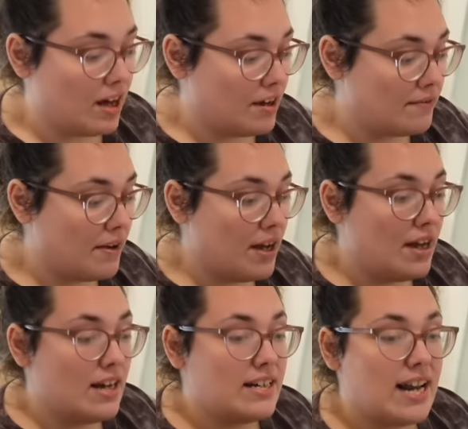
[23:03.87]
of
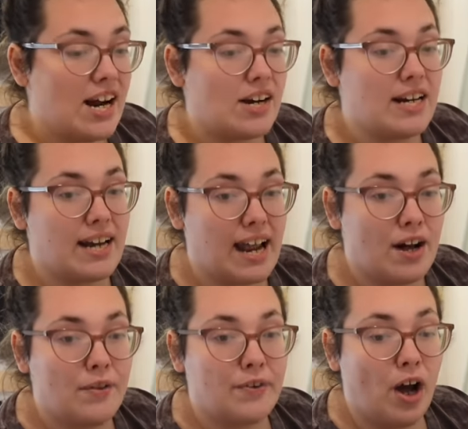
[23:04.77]
tearing
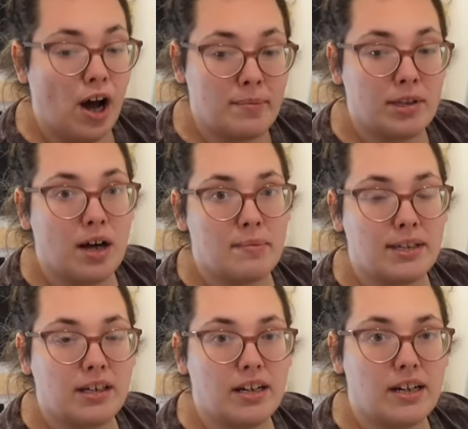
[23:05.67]
down the Hobby Lobby
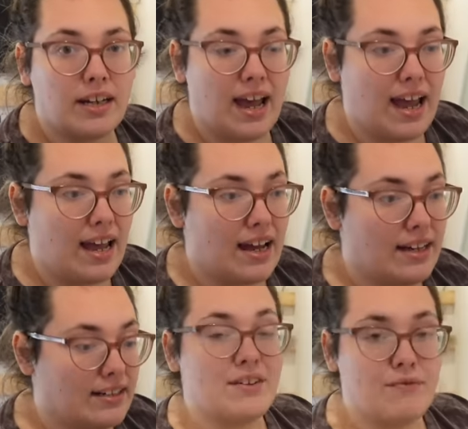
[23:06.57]
look
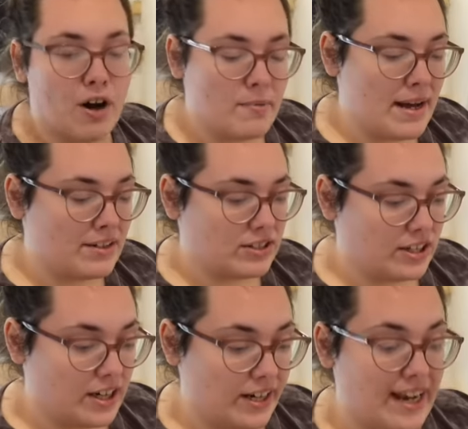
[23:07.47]
and the farmhouse
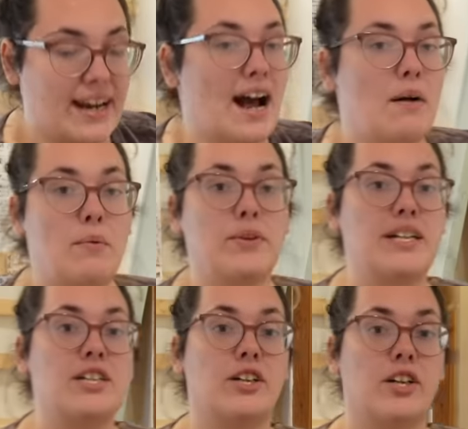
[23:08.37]
look, and I will
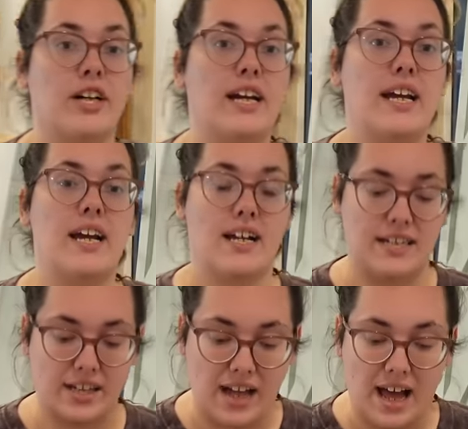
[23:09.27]
disagree
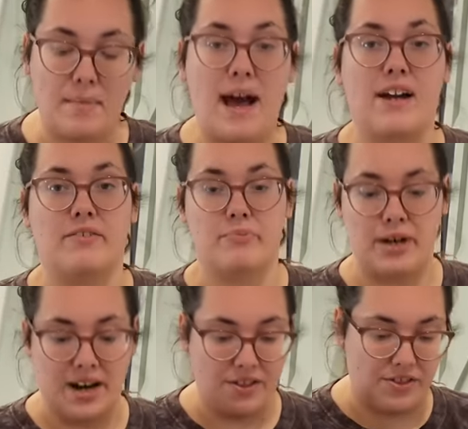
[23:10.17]
until I'm out of
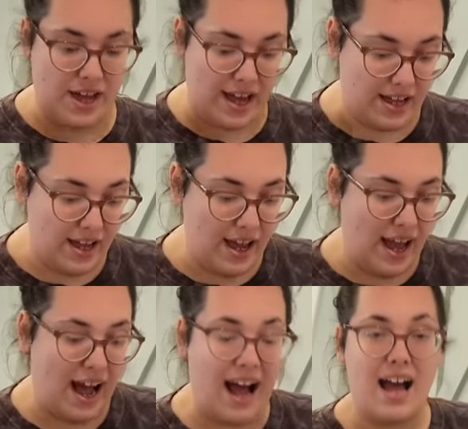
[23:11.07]
breath that
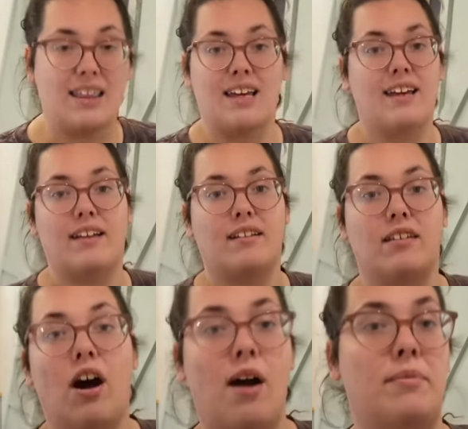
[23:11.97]
I think
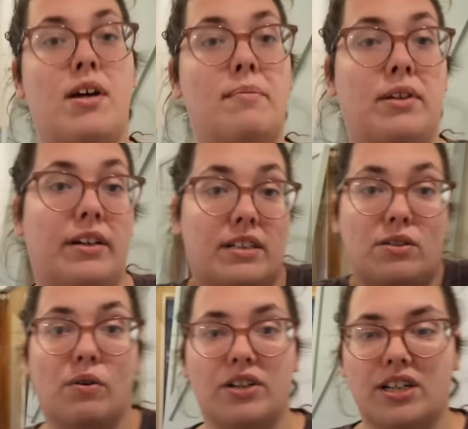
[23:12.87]
the Hobby Lobby look is
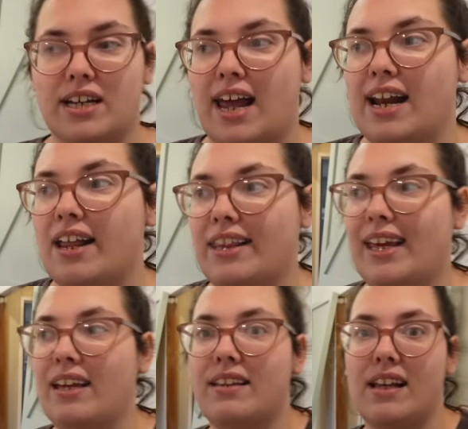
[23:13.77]
gorgeous, and I
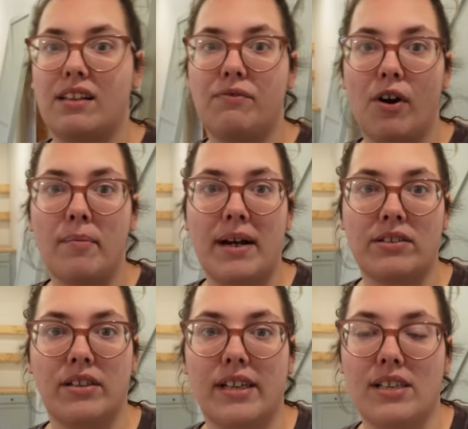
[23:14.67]
think that the
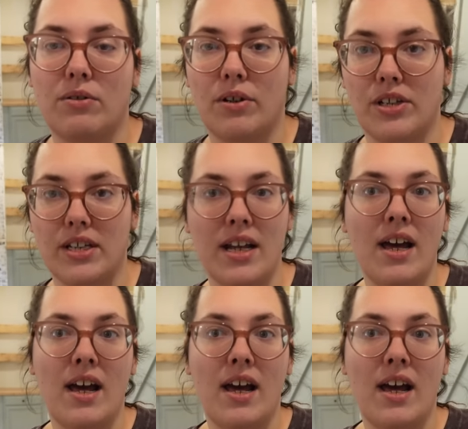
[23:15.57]
farmhouse look is gorgeous.